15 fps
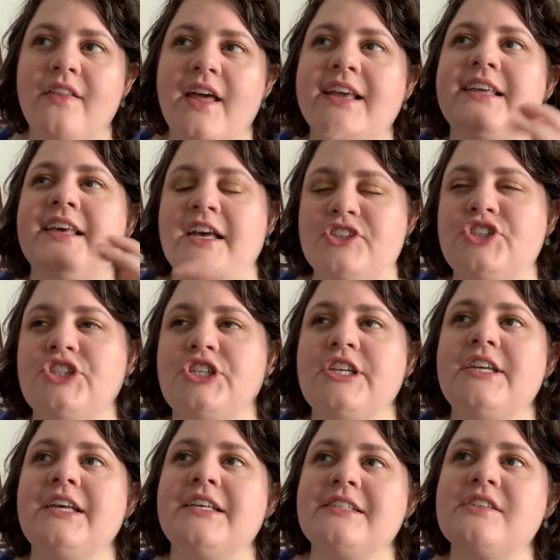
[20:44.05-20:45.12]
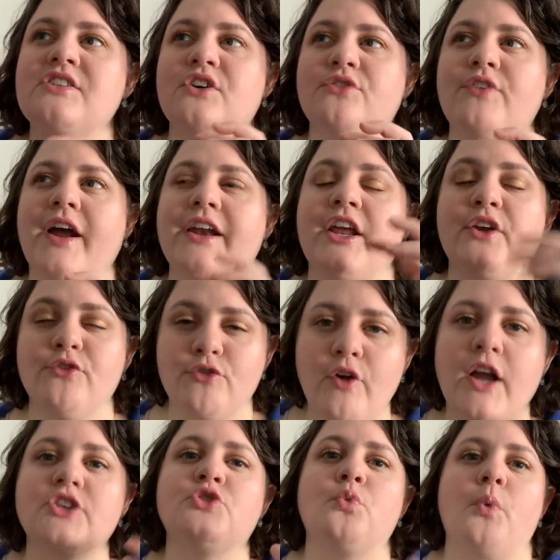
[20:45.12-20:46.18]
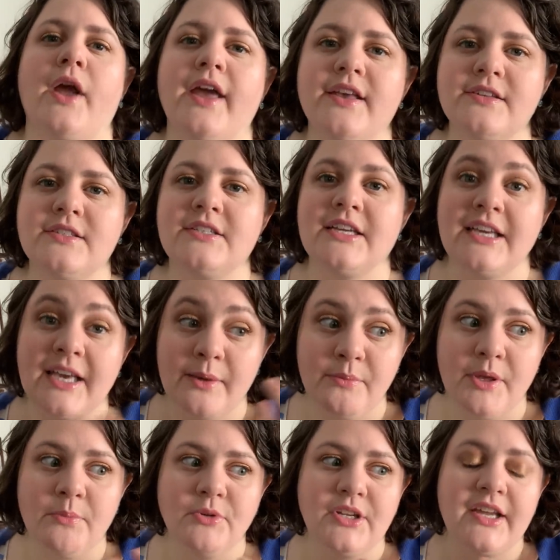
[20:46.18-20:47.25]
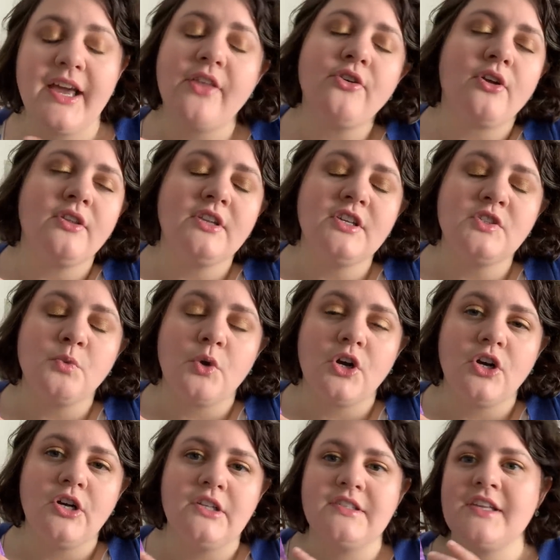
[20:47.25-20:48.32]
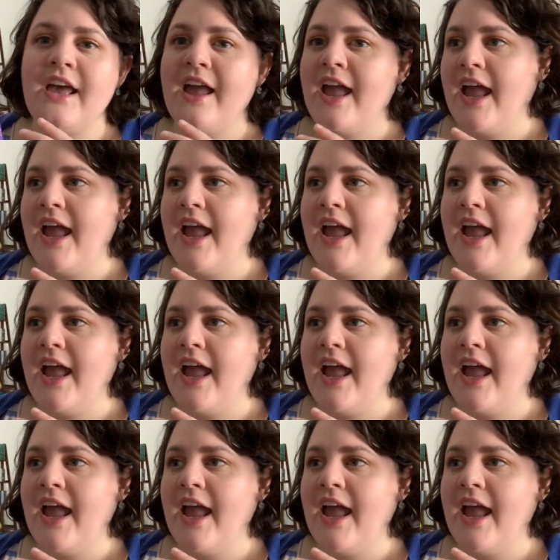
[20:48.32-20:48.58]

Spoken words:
like, yes, she is still finding fresh ways to get people together in these worlds.